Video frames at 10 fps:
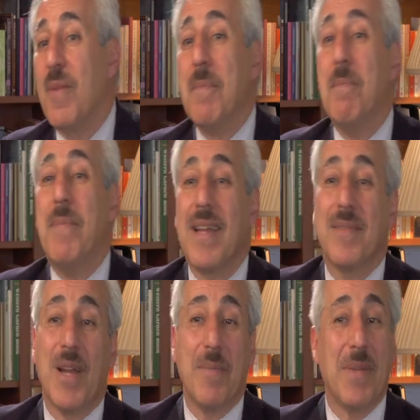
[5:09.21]
I begged
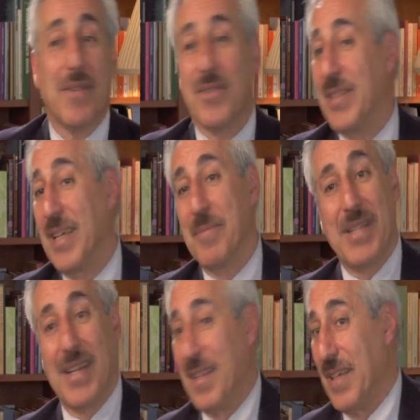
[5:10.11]
my parents to get me
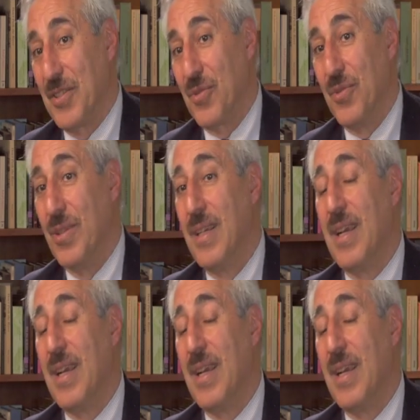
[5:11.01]
out of that school.